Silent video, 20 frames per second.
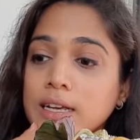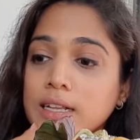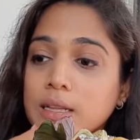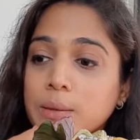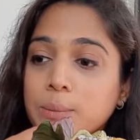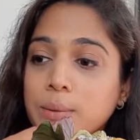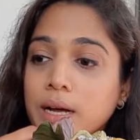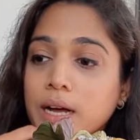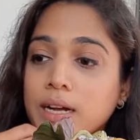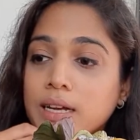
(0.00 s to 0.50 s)
The
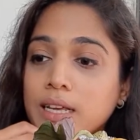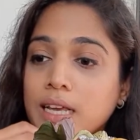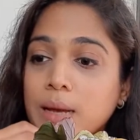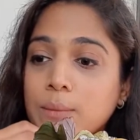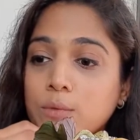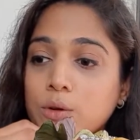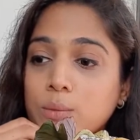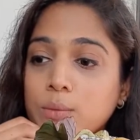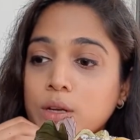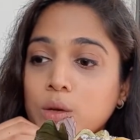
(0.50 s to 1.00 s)
plant
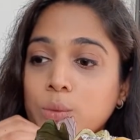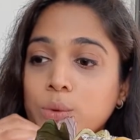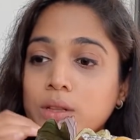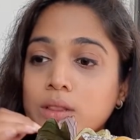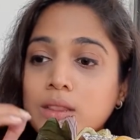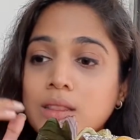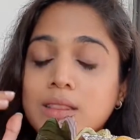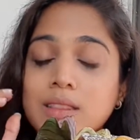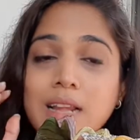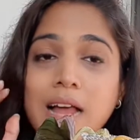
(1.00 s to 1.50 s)
came to me
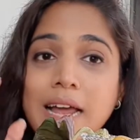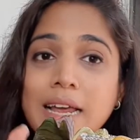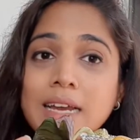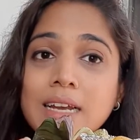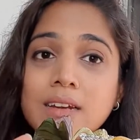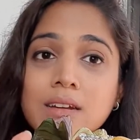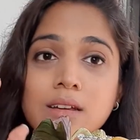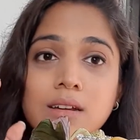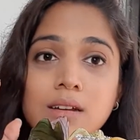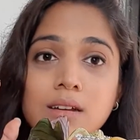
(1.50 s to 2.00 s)
with
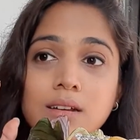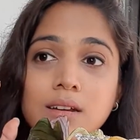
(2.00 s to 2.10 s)
9